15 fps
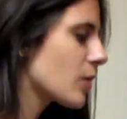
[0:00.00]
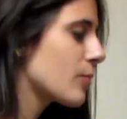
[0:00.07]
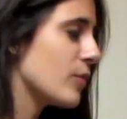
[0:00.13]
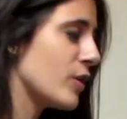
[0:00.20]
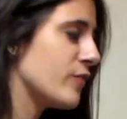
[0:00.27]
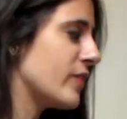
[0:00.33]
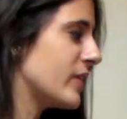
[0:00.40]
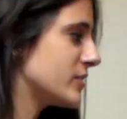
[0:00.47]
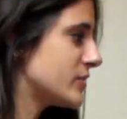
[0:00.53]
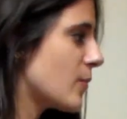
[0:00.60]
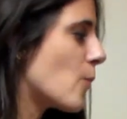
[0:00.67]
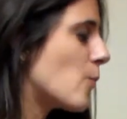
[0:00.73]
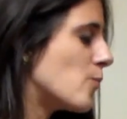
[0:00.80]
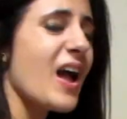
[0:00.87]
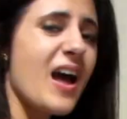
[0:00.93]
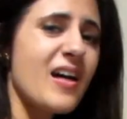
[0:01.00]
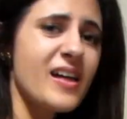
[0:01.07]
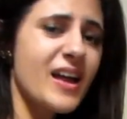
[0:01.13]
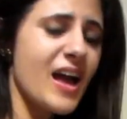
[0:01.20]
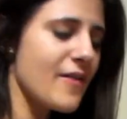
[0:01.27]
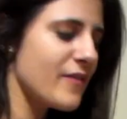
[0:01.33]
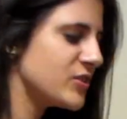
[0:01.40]
Perfect. I
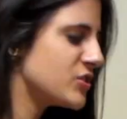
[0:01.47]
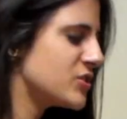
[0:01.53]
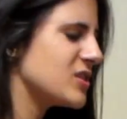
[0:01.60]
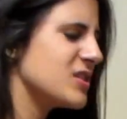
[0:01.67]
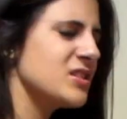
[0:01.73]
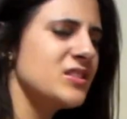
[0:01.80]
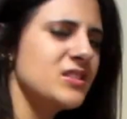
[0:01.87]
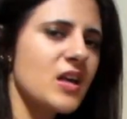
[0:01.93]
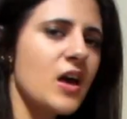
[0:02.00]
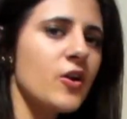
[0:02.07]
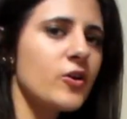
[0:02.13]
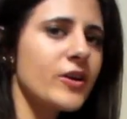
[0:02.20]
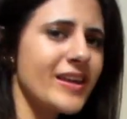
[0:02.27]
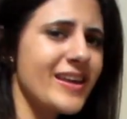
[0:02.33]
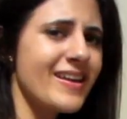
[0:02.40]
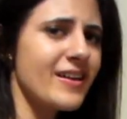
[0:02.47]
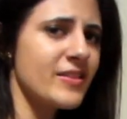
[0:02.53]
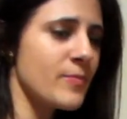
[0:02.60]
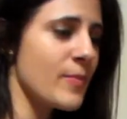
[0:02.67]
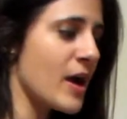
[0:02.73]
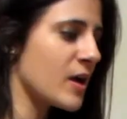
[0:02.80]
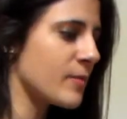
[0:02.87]
like having just a subtle heat at
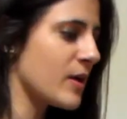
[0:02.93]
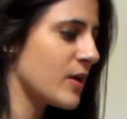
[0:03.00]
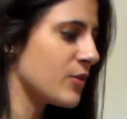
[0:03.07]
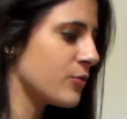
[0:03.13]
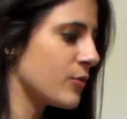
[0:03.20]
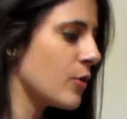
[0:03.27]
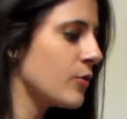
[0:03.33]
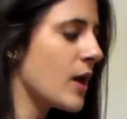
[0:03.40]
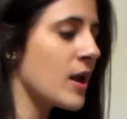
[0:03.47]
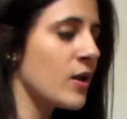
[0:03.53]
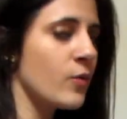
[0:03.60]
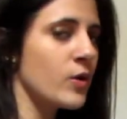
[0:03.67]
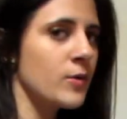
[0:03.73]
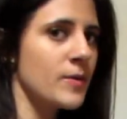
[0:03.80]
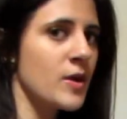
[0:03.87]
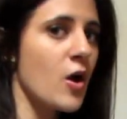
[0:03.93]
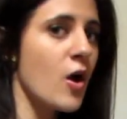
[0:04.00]
the back of my throat. I don't want to be